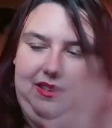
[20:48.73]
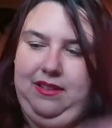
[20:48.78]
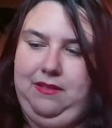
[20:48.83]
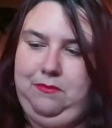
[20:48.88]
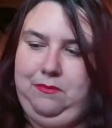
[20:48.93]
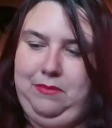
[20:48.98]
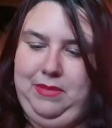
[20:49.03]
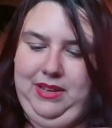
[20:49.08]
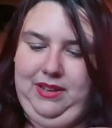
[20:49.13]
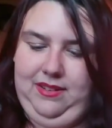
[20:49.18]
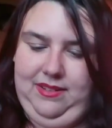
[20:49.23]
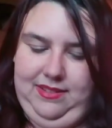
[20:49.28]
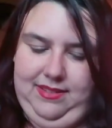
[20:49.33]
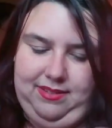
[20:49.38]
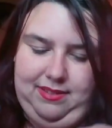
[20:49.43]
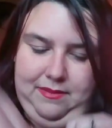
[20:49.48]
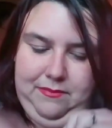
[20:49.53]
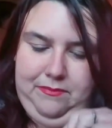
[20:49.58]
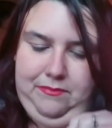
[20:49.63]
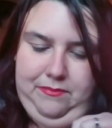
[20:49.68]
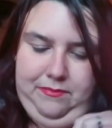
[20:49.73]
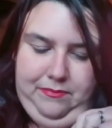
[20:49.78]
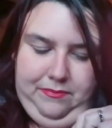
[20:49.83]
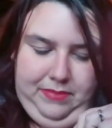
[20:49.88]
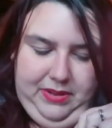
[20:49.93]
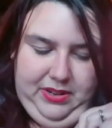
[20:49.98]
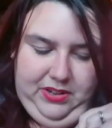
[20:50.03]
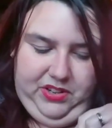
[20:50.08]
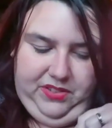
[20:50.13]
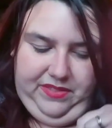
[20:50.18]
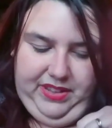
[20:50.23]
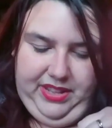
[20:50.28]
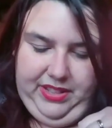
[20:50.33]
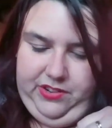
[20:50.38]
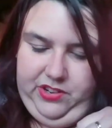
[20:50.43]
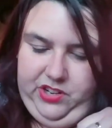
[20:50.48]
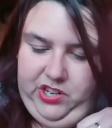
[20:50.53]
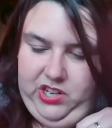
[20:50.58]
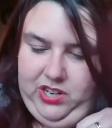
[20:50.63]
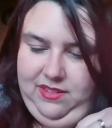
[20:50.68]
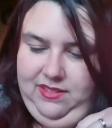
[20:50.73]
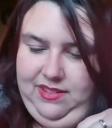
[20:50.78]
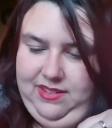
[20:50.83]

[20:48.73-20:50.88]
amongst a bunch of other junk.